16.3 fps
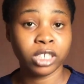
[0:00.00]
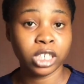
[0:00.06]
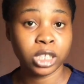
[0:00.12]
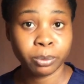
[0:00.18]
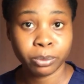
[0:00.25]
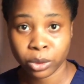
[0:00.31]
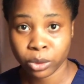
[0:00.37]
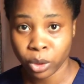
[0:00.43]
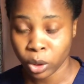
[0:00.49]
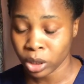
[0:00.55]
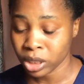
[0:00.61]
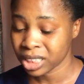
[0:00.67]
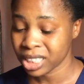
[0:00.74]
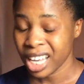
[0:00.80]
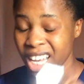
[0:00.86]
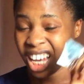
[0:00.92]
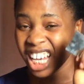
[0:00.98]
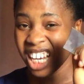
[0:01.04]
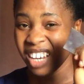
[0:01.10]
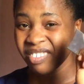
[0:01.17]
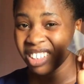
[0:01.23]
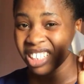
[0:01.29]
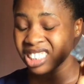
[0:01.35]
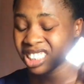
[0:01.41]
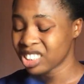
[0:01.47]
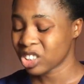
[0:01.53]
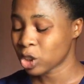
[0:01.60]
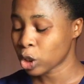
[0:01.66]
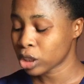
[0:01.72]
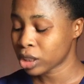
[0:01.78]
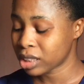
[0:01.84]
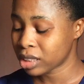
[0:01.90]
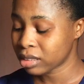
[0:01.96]
this product, if this thing
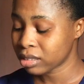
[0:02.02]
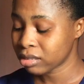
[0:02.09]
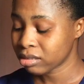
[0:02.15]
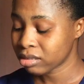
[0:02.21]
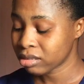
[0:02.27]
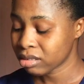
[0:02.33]
just